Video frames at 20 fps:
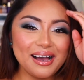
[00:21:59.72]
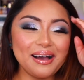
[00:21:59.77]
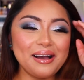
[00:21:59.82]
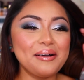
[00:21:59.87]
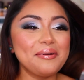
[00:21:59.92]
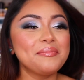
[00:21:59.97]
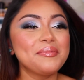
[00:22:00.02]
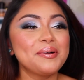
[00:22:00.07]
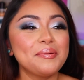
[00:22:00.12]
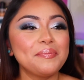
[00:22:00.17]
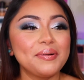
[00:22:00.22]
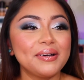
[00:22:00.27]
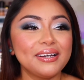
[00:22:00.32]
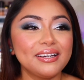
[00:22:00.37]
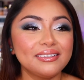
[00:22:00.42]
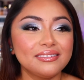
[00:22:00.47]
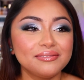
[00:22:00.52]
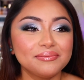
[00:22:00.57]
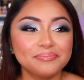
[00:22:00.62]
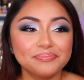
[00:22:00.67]
um,
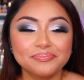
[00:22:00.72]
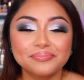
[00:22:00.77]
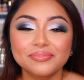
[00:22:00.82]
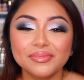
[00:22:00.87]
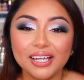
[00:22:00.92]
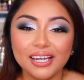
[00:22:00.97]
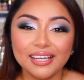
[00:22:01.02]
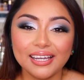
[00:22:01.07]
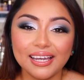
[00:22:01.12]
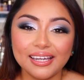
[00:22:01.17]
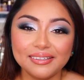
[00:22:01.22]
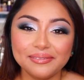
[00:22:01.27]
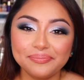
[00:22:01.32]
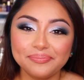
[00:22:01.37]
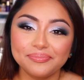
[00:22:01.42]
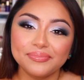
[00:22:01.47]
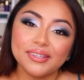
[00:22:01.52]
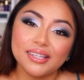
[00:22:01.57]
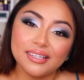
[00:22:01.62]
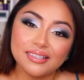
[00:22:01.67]
but again,
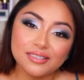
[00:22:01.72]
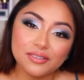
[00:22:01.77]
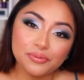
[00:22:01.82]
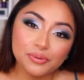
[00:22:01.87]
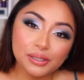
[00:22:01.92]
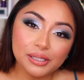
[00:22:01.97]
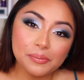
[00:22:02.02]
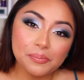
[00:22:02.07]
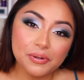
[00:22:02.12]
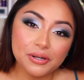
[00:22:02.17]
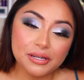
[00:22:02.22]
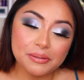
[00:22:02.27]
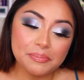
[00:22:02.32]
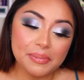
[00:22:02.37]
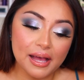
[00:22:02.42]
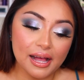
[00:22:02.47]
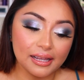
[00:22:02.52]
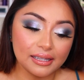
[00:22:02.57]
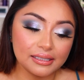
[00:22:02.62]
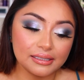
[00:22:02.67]
it's a really pretty
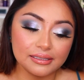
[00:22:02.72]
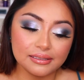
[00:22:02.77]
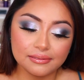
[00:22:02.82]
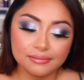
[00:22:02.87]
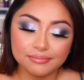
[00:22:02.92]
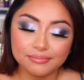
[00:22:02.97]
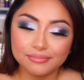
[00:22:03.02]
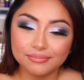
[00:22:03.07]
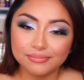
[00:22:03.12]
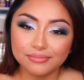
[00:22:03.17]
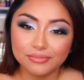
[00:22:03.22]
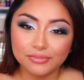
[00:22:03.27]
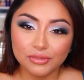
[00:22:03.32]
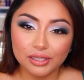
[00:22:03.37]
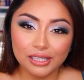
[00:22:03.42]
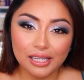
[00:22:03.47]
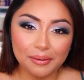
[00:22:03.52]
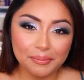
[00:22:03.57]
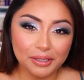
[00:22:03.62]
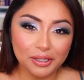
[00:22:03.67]
palette.
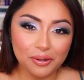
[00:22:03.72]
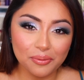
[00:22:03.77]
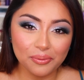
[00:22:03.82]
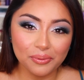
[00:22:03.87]
Let me know